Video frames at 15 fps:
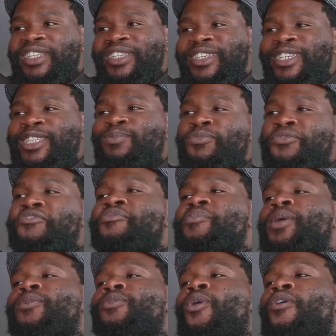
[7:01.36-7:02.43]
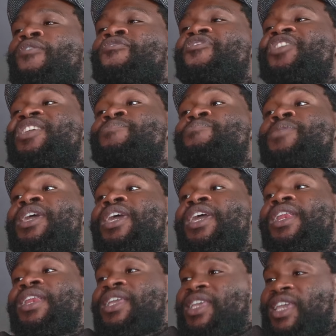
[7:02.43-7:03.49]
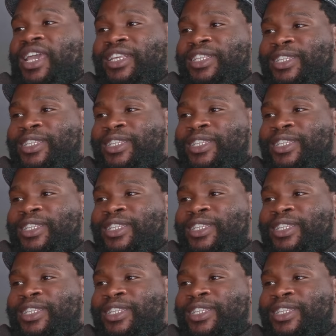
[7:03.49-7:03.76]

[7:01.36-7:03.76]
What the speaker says: His movement of many years,